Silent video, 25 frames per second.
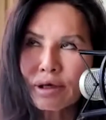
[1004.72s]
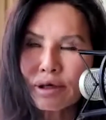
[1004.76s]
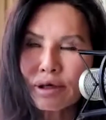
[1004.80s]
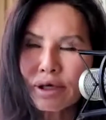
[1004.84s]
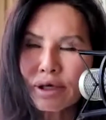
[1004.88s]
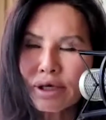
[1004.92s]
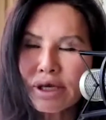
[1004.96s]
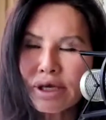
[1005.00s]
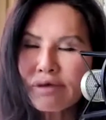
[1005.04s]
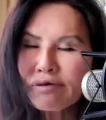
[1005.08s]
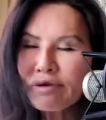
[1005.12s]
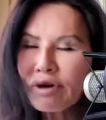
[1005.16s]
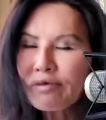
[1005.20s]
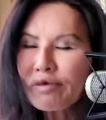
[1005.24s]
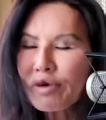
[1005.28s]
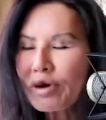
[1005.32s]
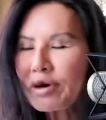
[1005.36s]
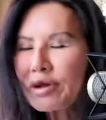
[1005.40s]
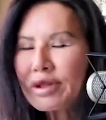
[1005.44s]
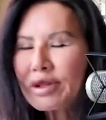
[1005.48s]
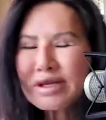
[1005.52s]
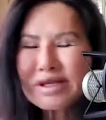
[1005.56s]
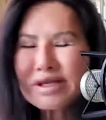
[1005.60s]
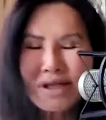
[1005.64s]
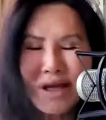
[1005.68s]
even if you're
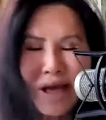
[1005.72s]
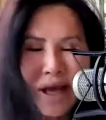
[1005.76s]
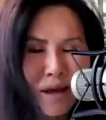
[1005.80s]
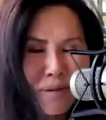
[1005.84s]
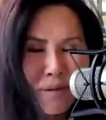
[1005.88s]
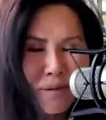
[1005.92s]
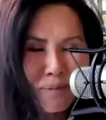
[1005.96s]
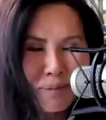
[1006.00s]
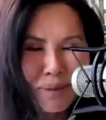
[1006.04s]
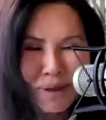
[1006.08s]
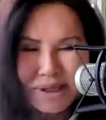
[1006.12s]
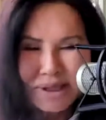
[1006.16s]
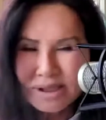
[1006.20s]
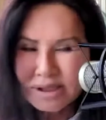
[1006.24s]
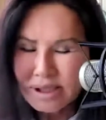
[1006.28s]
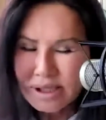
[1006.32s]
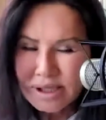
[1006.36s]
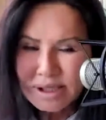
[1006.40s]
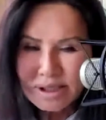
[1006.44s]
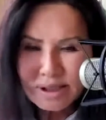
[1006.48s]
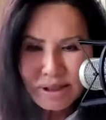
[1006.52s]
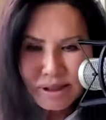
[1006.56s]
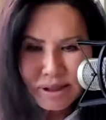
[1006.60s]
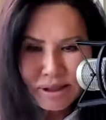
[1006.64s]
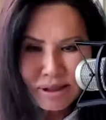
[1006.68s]
in the same
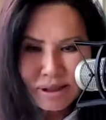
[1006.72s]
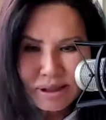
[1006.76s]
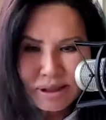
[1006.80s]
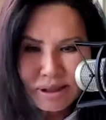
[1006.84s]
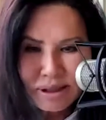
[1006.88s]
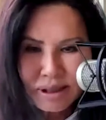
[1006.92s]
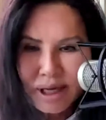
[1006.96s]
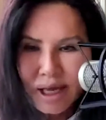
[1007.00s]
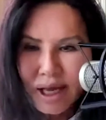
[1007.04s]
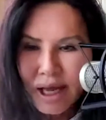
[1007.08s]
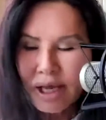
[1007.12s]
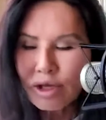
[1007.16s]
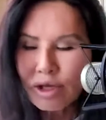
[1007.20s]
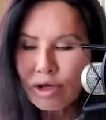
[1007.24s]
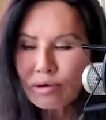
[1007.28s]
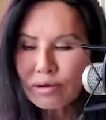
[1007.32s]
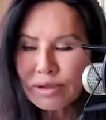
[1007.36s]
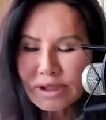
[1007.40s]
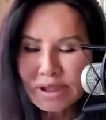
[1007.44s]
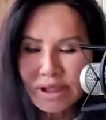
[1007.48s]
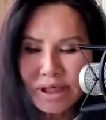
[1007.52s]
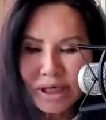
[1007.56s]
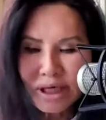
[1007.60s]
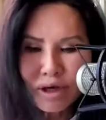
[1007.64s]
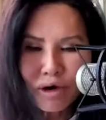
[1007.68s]
business and you
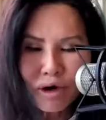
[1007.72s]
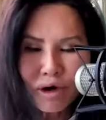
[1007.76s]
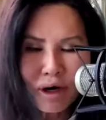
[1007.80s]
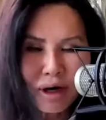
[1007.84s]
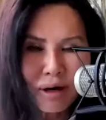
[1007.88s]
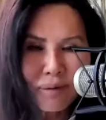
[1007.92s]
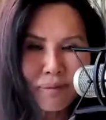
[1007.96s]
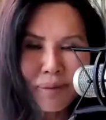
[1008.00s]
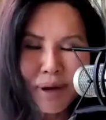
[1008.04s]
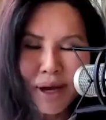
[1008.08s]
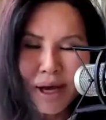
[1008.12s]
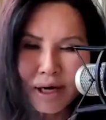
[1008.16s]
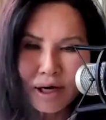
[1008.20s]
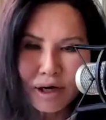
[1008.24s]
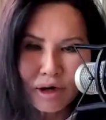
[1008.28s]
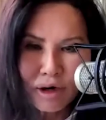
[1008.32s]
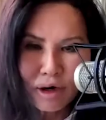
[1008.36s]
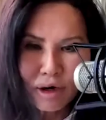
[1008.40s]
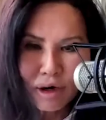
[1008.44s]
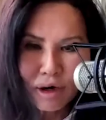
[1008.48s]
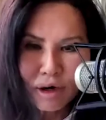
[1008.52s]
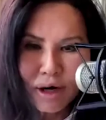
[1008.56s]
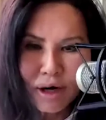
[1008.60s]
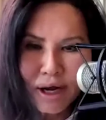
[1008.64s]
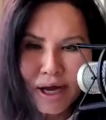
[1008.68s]
see your
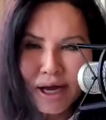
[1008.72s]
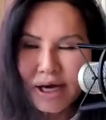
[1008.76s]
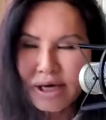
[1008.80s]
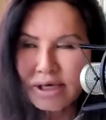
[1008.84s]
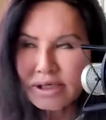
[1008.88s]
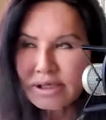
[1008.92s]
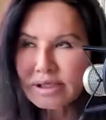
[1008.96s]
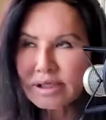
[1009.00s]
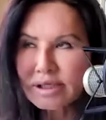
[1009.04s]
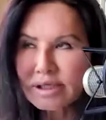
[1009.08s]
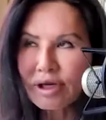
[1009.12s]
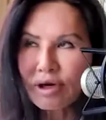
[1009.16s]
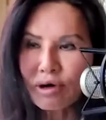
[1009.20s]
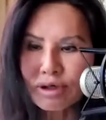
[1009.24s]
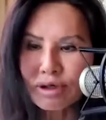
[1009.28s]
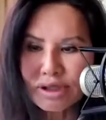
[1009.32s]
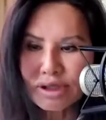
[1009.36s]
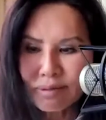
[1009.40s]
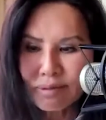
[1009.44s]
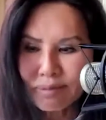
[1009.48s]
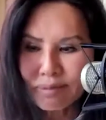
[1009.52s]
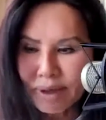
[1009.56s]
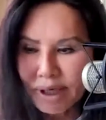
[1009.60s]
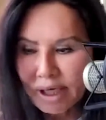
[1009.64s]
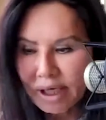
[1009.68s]
competitor as,
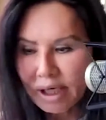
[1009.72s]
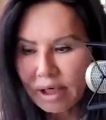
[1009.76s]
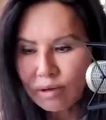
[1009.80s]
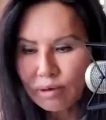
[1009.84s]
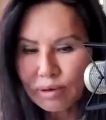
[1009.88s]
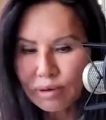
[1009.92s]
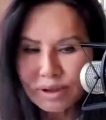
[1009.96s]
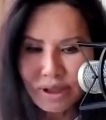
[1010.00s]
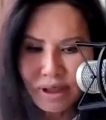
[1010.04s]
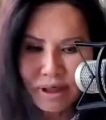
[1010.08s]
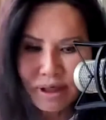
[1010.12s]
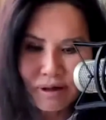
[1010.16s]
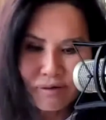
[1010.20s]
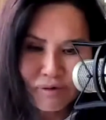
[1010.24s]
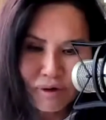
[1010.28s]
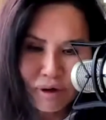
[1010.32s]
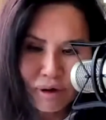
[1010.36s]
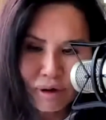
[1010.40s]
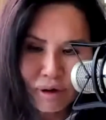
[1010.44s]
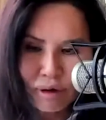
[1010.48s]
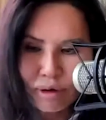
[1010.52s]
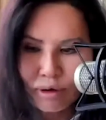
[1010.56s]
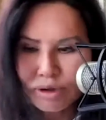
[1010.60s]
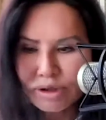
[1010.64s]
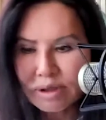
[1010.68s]
somebody who's
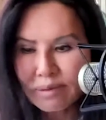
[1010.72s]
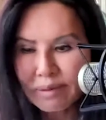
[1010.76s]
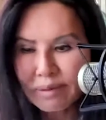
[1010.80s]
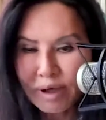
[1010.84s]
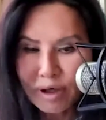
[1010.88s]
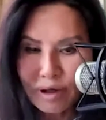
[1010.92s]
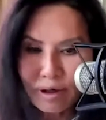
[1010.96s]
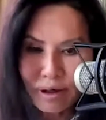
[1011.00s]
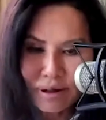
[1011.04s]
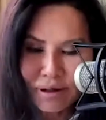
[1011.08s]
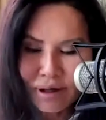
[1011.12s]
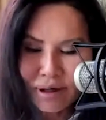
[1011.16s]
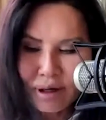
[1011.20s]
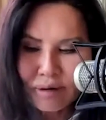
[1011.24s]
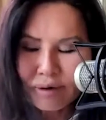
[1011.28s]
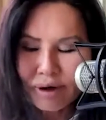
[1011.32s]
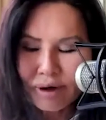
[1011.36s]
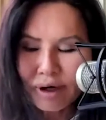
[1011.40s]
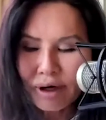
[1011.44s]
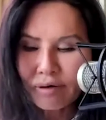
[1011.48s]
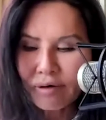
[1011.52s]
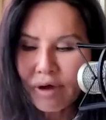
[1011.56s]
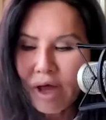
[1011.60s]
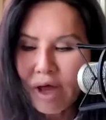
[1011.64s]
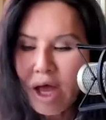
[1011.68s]
evil or somebody you need to get rid
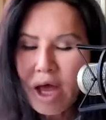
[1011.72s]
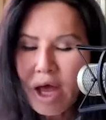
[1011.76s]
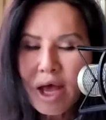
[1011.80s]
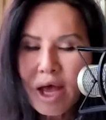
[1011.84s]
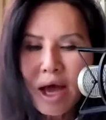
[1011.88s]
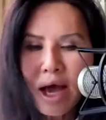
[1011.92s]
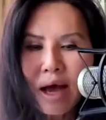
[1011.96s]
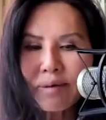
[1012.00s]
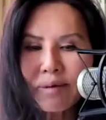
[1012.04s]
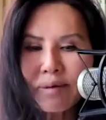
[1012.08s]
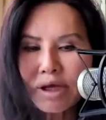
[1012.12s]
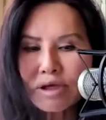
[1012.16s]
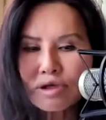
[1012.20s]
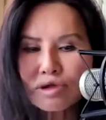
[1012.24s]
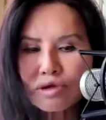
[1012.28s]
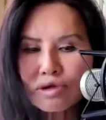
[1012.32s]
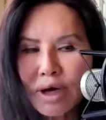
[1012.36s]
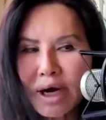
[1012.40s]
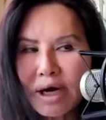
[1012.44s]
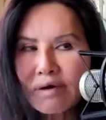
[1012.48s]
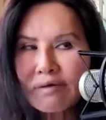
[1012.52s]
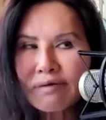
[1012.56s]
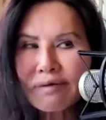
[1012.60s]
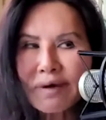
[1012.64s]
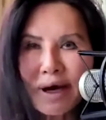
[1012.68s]
of, I mean,
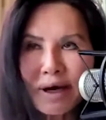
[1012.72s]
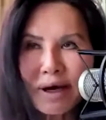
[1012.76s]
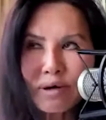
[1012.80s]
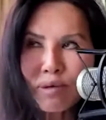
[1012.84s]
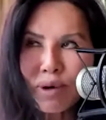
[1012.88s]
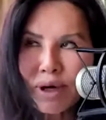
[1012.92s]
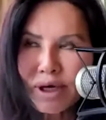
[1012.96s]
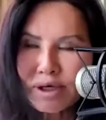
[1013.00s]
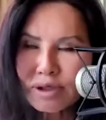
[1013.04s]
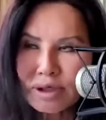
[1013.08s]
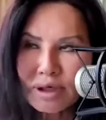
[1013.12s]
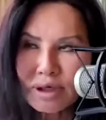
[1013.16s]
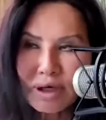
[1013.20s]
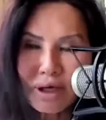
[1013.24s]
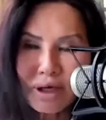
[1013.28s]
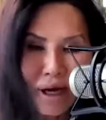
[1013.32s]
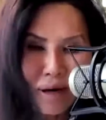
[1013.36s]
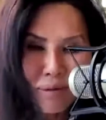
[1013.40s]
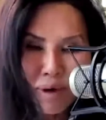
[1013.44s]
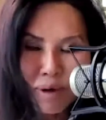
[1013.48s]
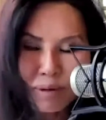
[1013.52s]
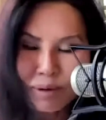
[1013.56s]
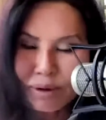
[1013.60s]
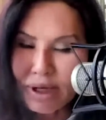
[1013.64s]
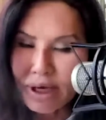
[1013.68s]
try to find ways to
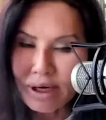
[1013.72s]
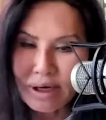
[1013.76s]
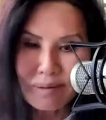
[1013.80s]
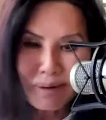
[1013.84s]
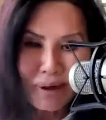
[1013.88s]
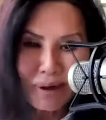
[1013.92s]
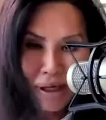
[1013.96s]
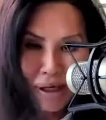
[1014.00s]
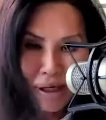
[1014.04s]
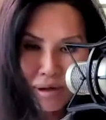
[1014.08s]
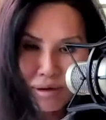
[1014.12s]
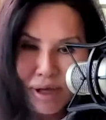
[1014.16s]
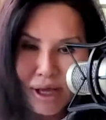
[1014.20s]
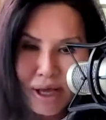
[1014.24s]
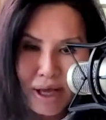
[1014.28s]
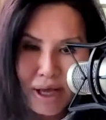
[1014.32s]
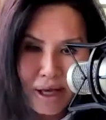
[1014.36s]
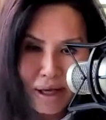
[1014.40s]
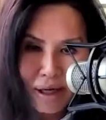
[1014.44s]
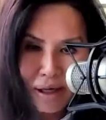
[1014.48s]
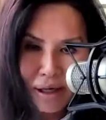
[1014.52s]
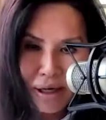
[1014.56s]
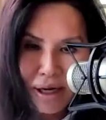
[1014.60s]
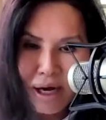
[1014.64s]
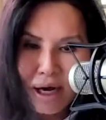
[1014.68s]
collaborate with anybody you
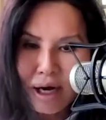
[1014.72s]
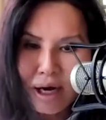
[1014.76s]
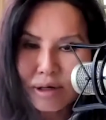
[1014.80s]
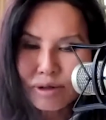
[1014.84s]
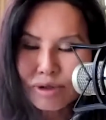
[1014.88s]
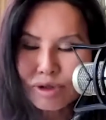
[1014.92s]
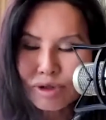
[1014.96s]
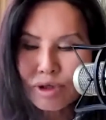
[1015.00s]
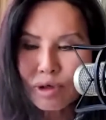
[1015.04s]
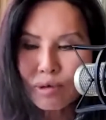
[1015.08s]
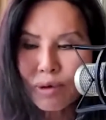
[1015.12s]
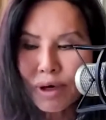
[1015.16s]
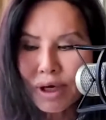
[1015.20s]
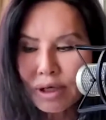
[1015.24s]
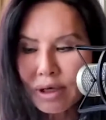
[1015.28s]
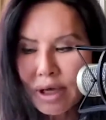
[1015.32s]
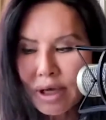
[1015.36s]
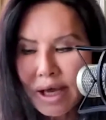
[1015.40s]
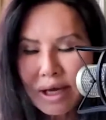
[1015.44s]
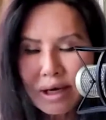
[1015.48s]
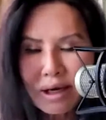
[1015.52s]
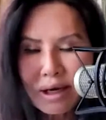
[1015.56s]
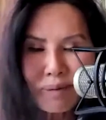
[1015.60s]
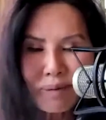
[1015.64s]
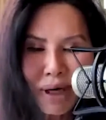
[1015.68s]
can. So when
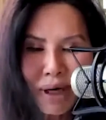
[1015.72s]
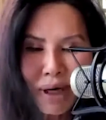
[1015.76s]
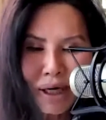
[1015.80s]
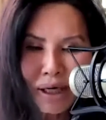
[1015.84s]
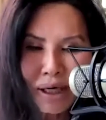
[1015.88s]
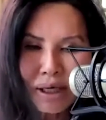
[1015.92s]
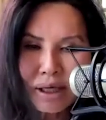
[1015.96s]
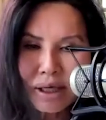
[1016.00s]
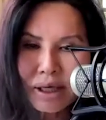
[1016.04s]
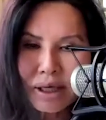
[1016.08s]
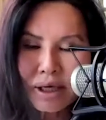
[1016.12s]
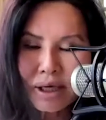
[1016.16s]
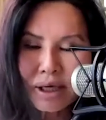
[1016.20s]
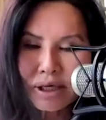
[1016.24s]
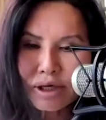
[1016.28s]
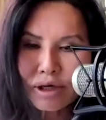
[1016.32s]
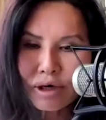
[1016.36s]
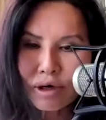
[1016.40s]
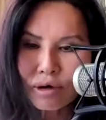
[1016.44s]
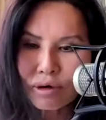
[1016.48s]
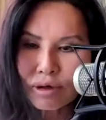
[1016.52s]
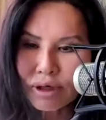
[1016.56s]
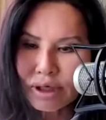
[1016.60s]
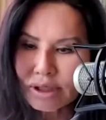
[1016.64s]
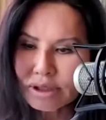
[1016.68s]
anybody,
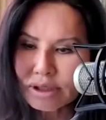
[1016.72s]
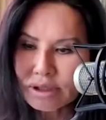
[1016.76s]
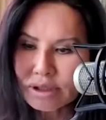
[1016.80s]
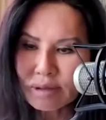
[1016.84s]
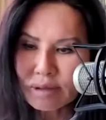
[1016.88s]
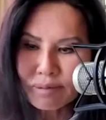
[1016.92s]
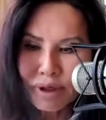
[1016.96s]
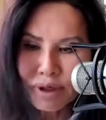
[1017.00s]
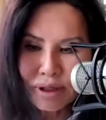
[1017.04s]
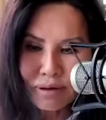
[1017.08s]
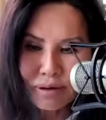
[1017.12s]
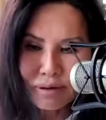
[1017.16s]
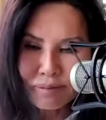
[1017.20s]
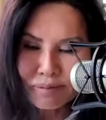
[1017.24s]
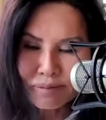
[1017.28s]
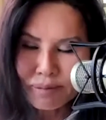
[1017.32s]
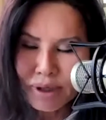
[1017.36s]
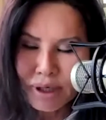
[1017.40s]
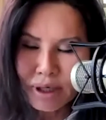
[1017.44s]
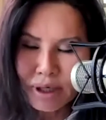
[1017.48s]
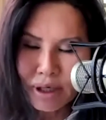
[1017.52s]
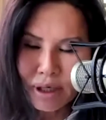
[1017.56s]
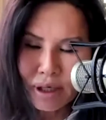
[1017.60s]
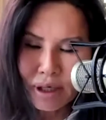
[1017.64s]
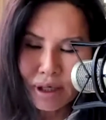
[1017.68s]
like some
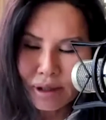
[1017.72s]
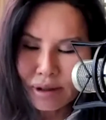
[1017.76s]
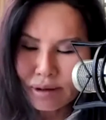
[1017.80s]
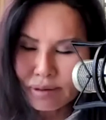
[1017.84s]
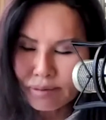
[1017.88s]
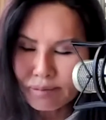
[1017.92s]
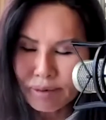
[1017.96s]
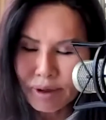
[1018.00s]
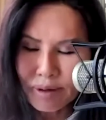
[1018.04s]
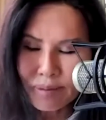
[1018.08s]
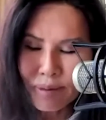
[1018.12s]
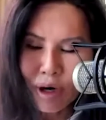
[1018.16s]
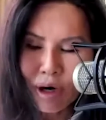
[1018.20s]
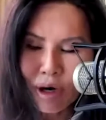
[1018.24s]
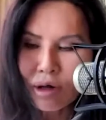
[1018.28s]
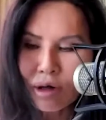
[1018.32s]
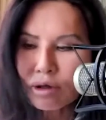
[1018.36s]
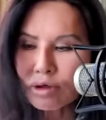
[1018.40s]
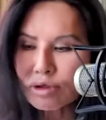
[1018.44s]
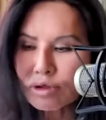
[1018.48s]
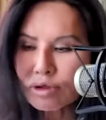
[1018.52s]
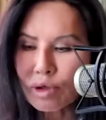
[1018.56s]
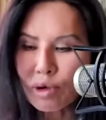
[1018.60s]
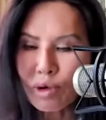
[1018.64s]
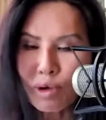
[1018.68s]

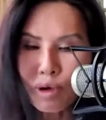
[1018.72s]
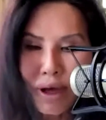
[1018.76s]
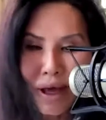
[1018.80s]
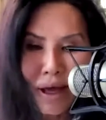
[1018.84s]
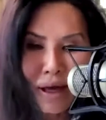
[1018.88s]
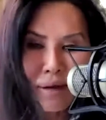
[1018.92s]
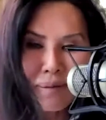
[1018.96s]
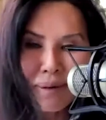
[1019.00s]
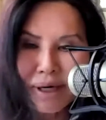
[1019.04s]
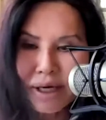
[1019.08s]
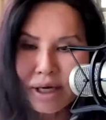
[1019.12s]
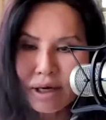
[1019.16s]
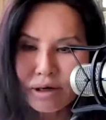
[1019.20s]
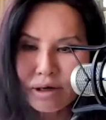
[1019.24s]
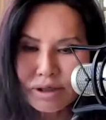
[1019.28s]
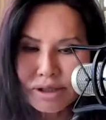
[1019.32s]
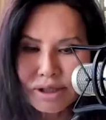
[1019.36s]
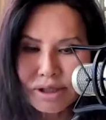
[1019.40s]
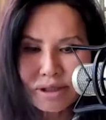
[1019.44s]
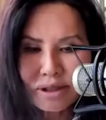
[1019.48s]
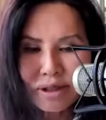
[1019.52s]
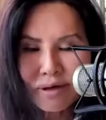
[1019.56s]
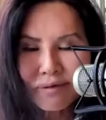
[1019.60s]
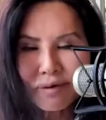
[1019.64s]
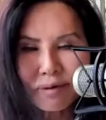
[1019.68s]
Bimal's or anybody
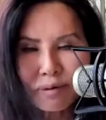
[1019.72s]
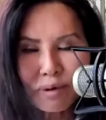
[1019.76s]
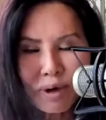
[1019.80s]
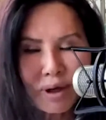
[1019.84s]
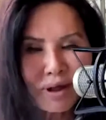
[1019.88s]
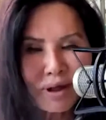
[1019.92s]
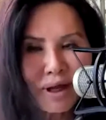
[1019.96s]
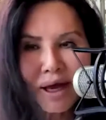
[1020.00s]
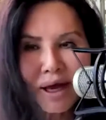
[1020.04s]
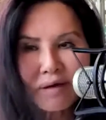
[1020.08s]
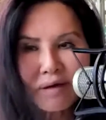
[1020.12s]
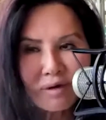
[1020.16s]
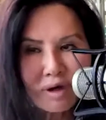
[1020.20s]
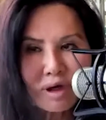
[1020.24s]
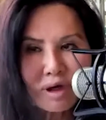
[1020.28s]
else's, when they have a